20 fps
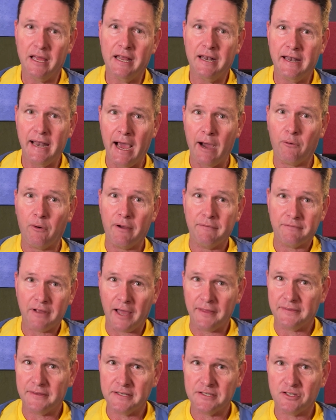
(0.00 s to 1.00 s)
Now I've
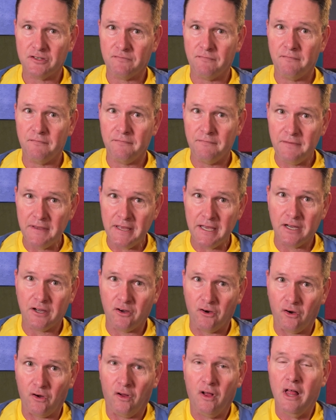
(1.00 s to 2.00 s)
got this
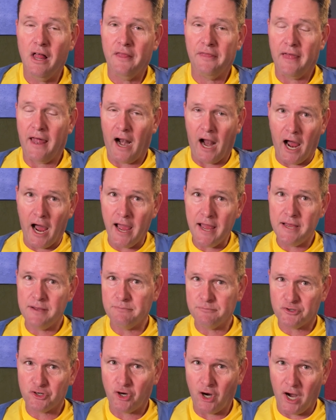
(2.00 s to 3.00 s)
vehicle that I am
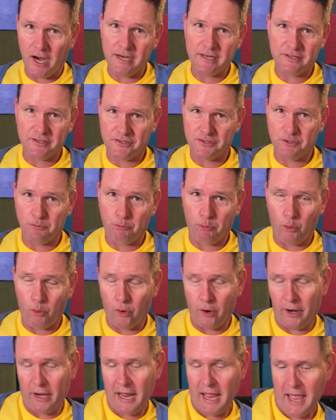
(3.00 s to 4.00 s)
trying to
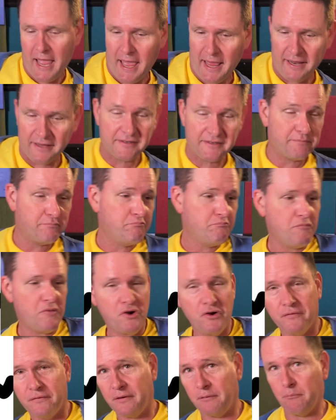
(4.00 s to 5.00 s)
support, and it's
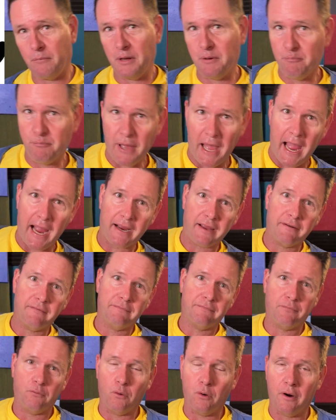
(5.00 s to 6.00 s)
moving me back and
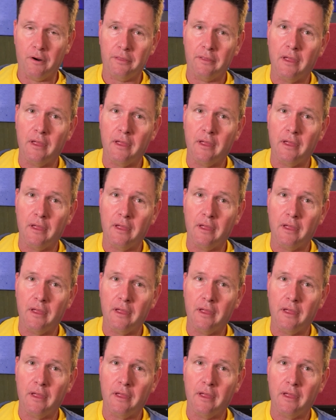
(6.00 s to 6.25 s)
forth.